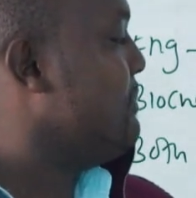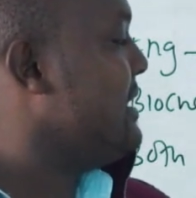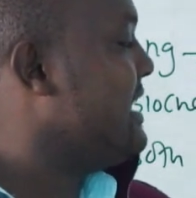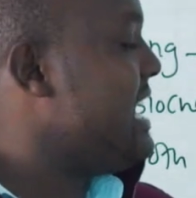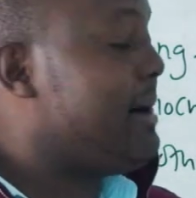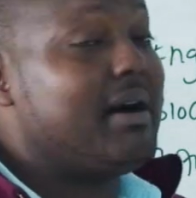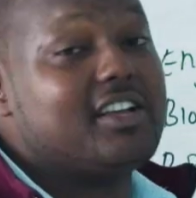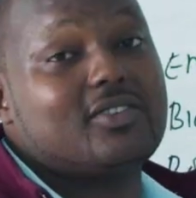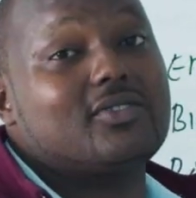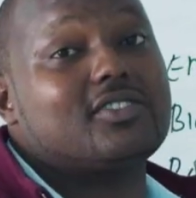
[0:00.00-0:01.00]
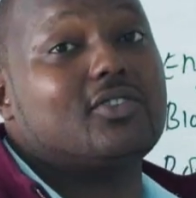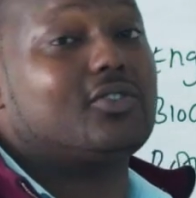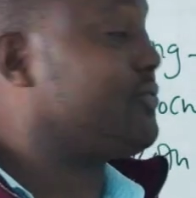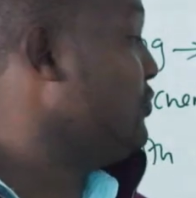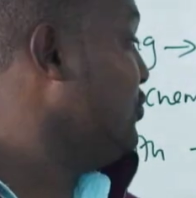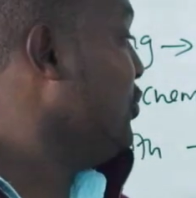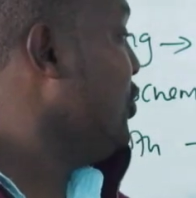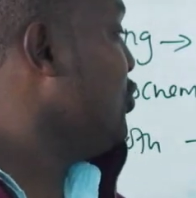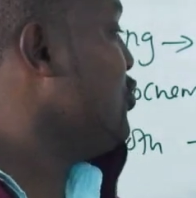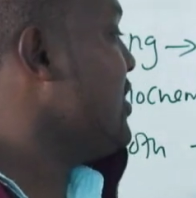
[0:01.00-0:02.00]
a big number chose not to
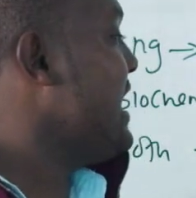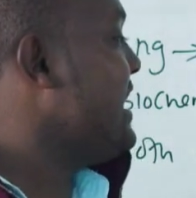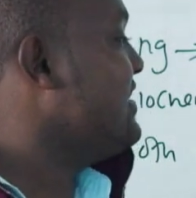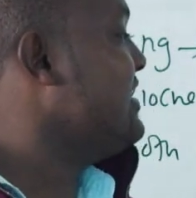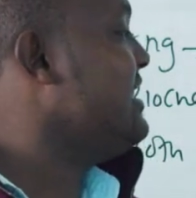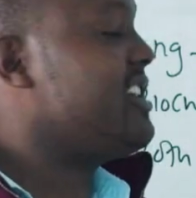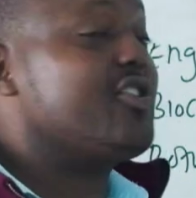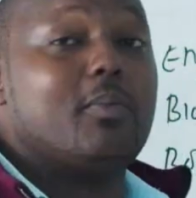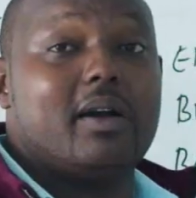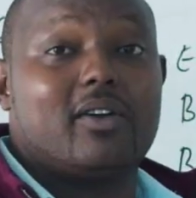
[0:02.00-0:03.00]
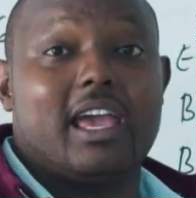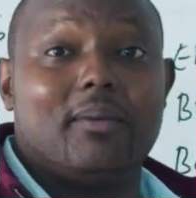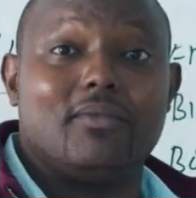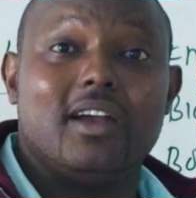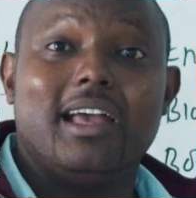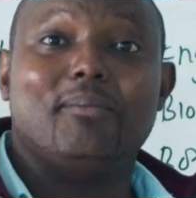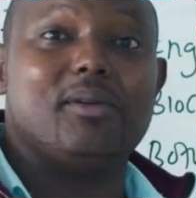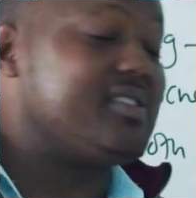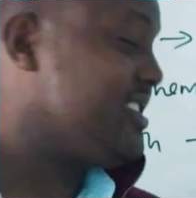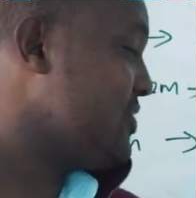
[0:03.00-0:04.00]
do either engineering or biochem.
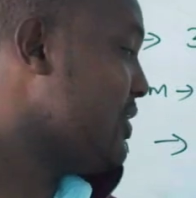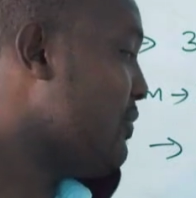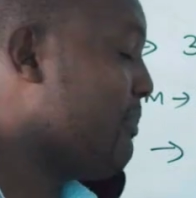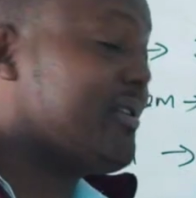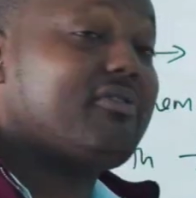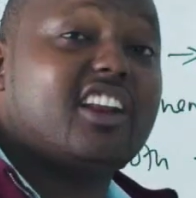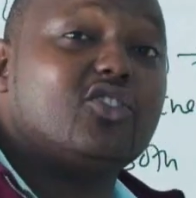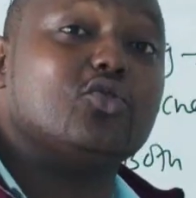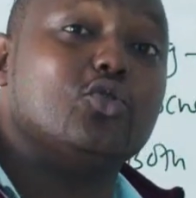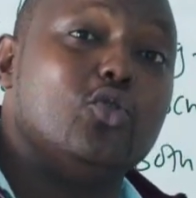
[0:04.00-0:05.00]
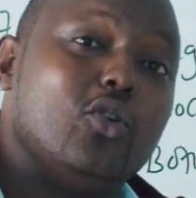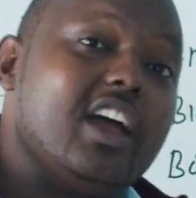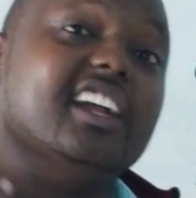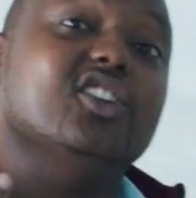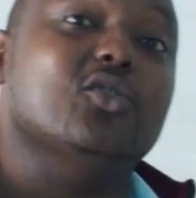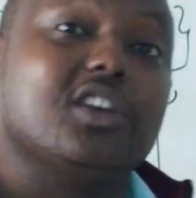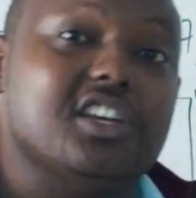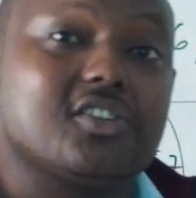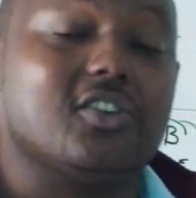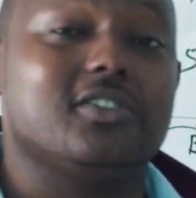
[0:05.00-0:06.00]
Maybe this one were preferring to do
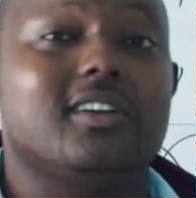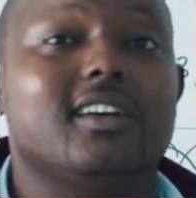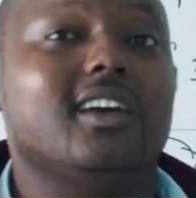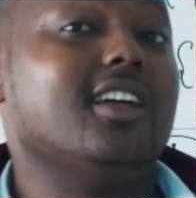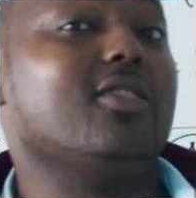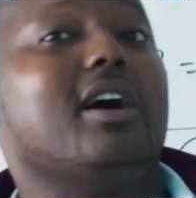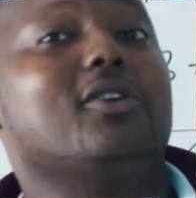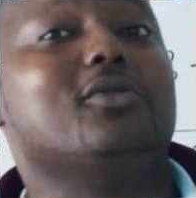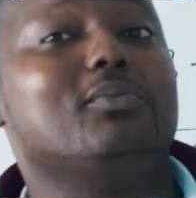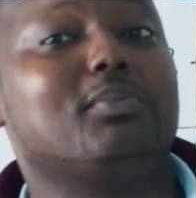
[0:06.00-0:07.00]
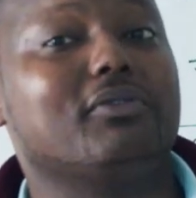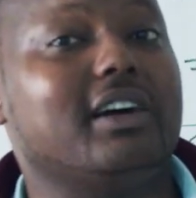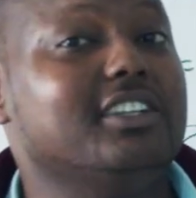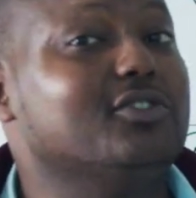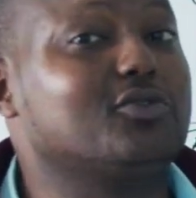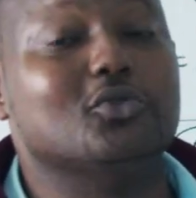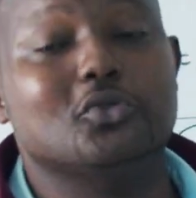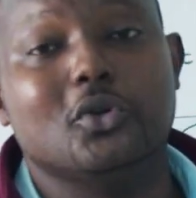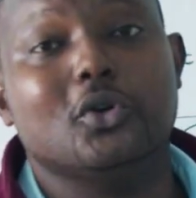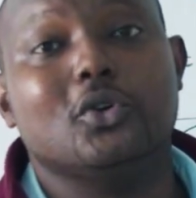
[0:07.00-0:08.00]
education, were preferring
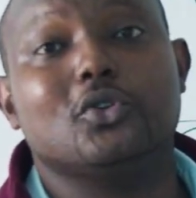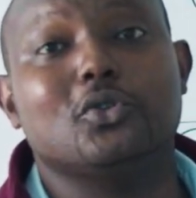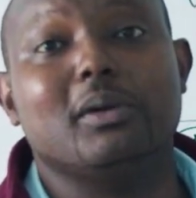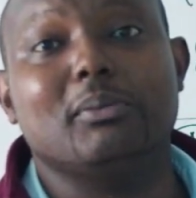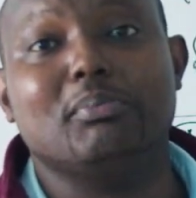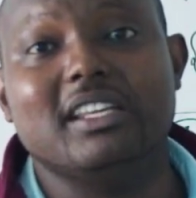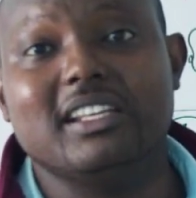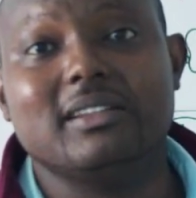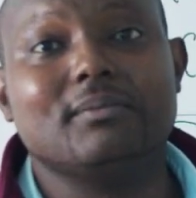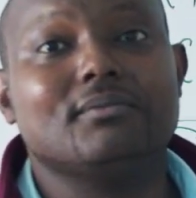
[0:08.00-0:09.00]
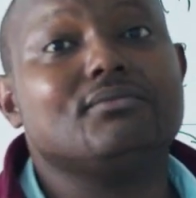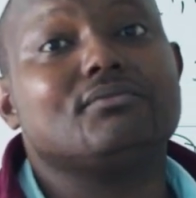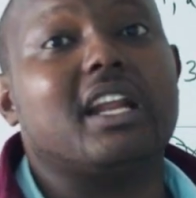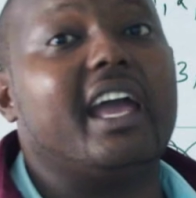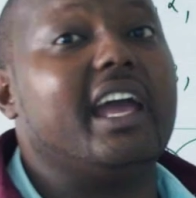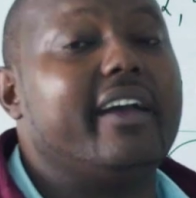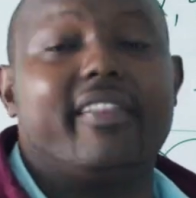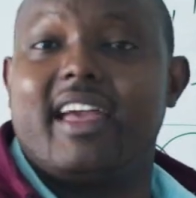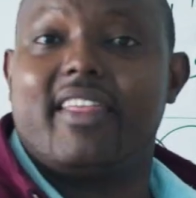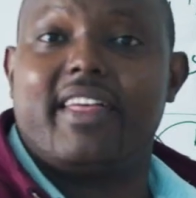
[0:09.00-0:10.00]
to do maybe
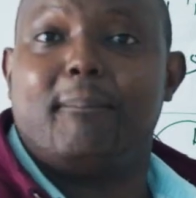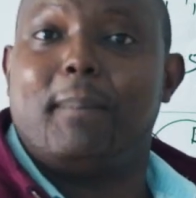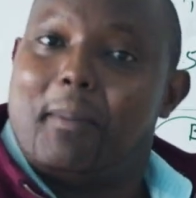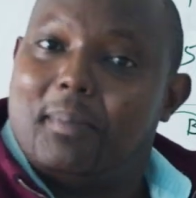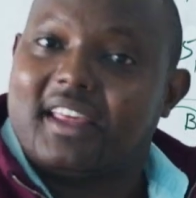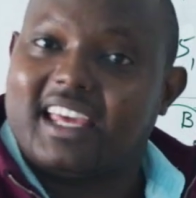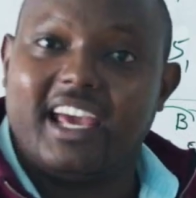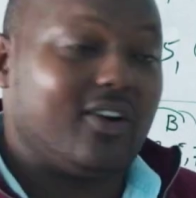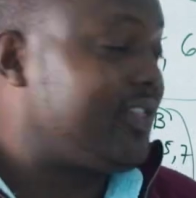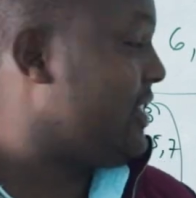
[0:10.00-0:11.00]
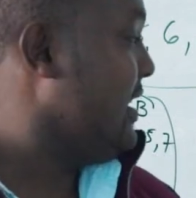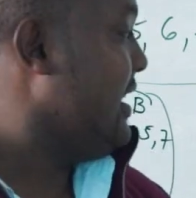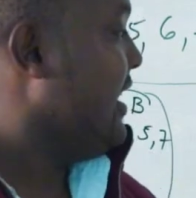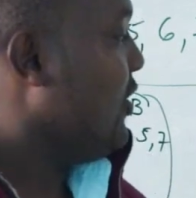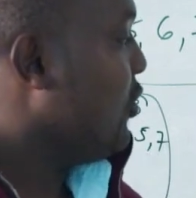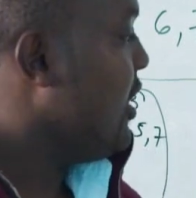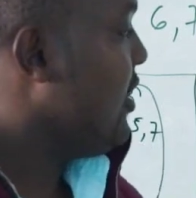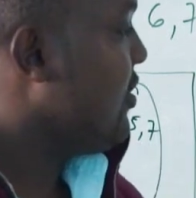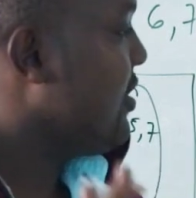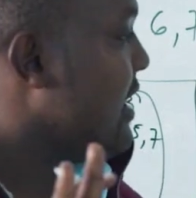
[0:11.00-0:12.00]
the other public health or
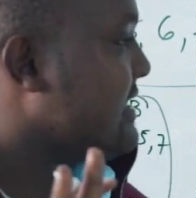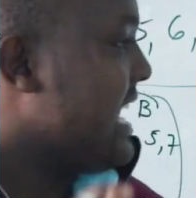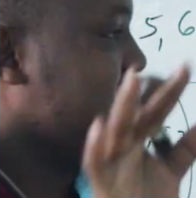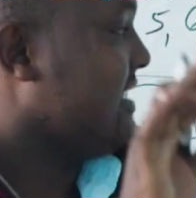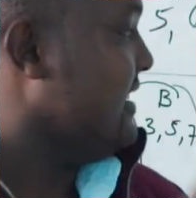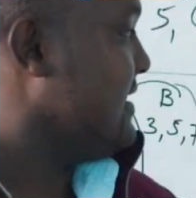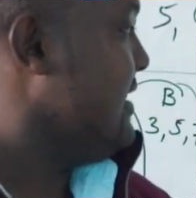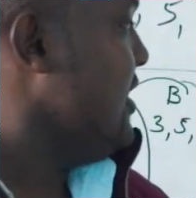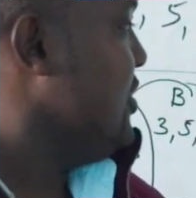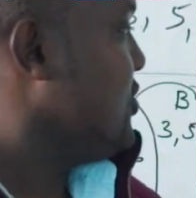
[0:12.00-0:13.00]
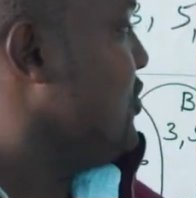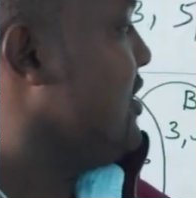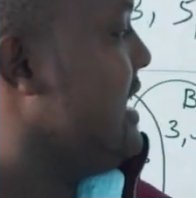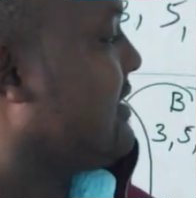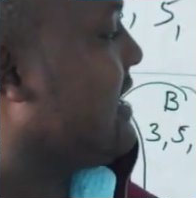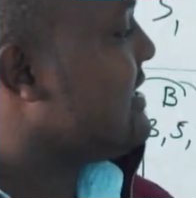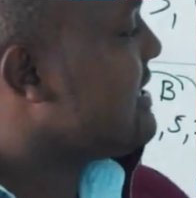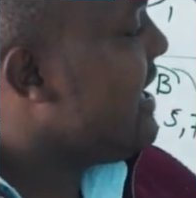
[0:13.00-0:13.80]
health sciences. So in that case,